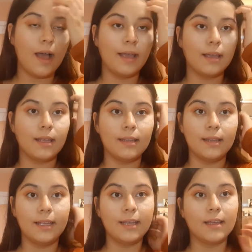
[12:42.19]
I can
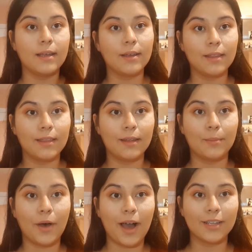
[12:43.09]
link the
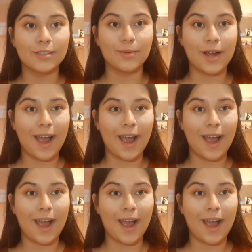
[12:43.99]
box where